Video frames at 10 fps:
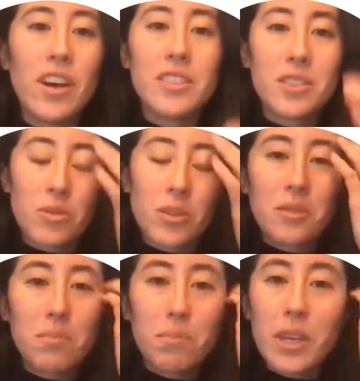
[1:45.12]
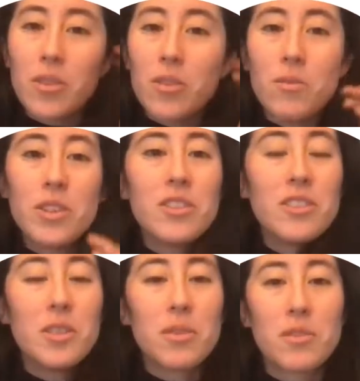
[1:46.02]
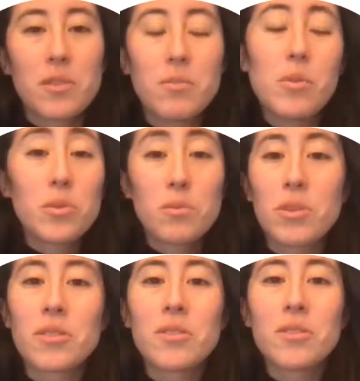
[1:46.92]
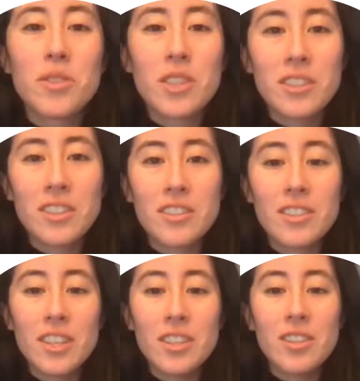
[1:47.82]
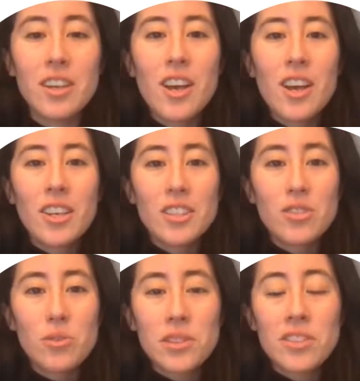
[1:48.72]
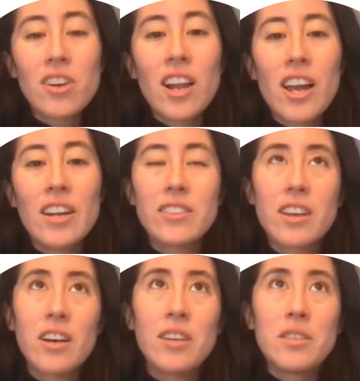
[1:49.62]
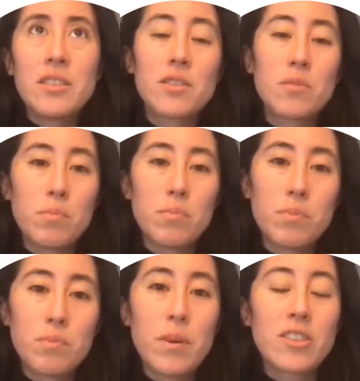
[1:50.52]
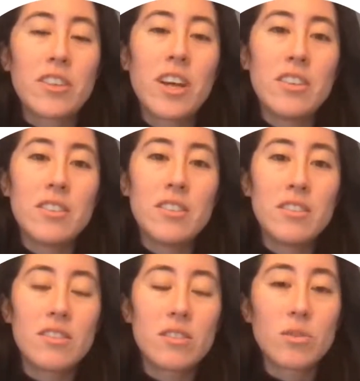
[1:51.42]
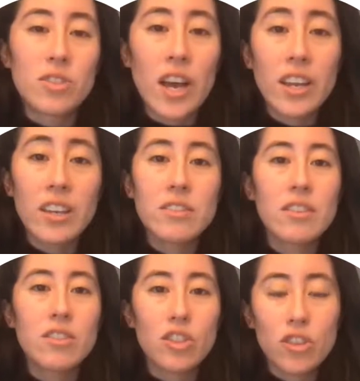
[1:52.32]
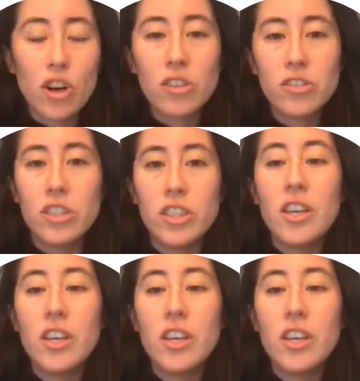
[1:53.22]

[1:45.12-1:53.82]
is quite a big university, one of the most important universities in Switzerland, and specializing in science and technology.